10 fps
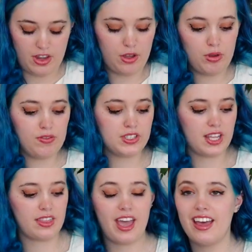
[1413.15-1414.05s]
Now that we've
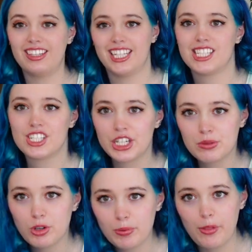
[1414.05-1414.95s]
done that, let's
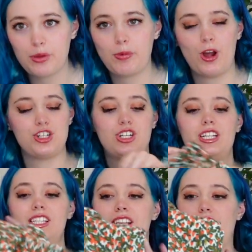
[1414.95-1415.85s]
talk more about the project
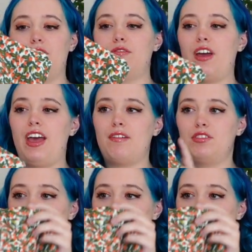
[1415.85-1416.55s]
itself. I have